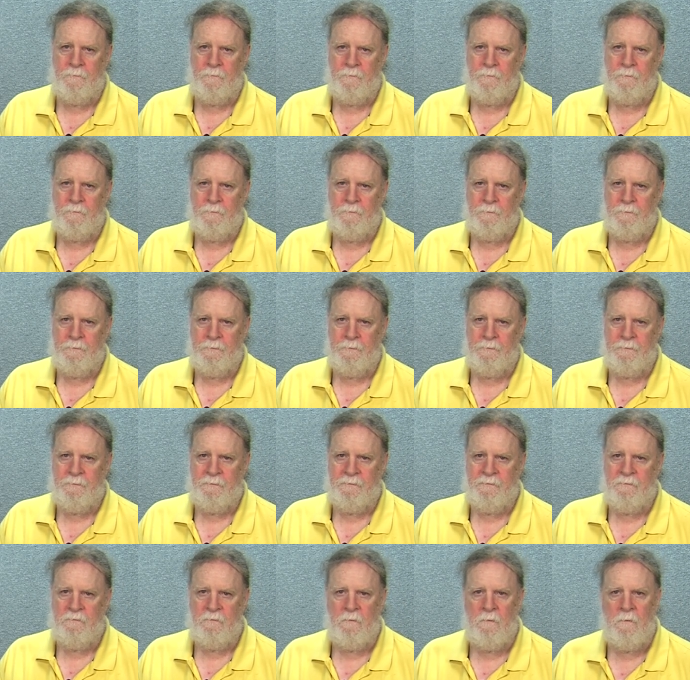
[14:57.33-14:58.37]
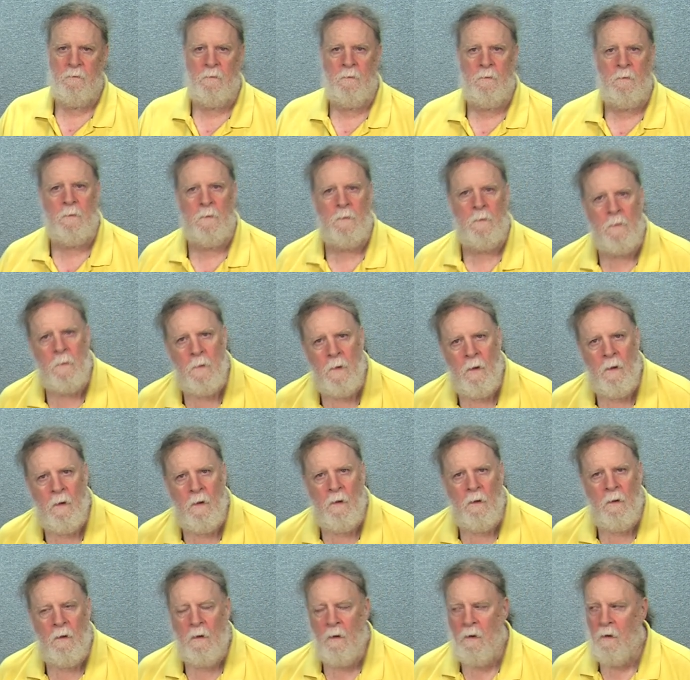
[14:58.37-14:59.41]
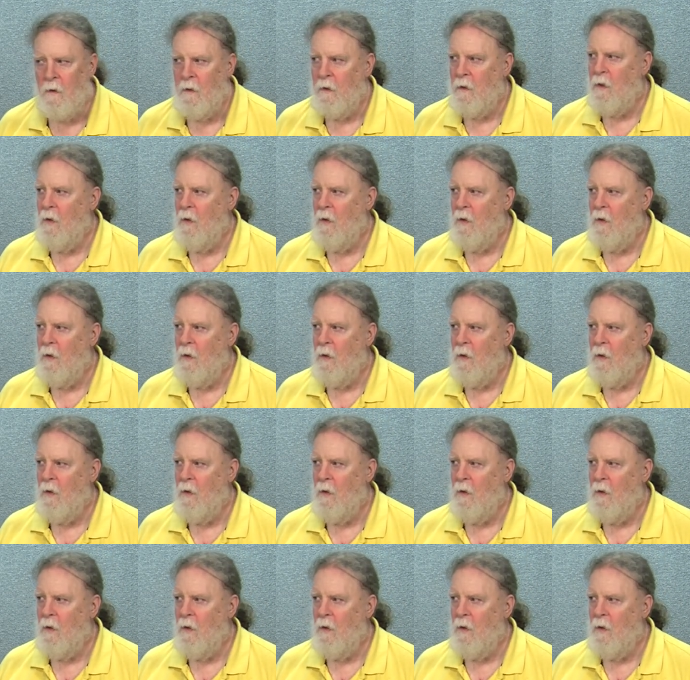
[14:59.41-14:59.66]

[no speech]